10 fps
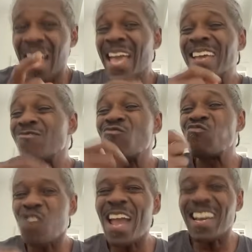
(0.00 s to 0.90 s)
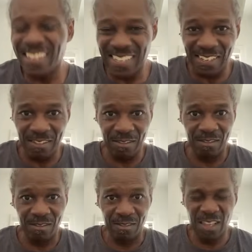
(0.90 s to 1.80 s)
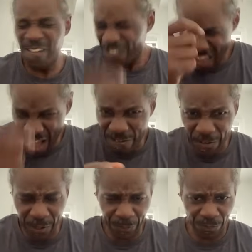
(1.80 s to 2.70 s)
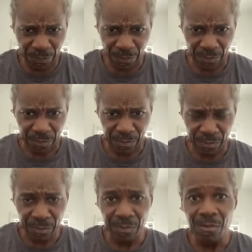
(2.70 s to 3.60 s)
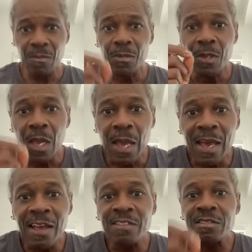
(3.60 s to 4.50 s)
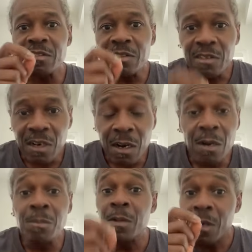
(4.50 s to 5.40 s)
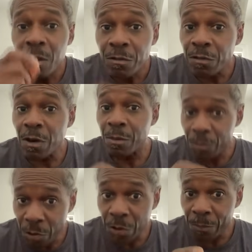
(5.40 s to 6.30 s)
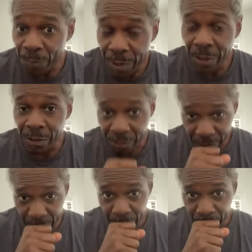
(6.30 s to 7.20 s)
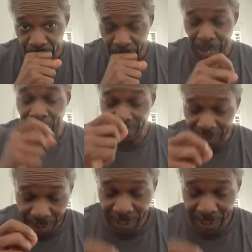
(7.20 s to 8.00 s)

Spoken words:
And rarely, if ever, has it come from Europeans. Has it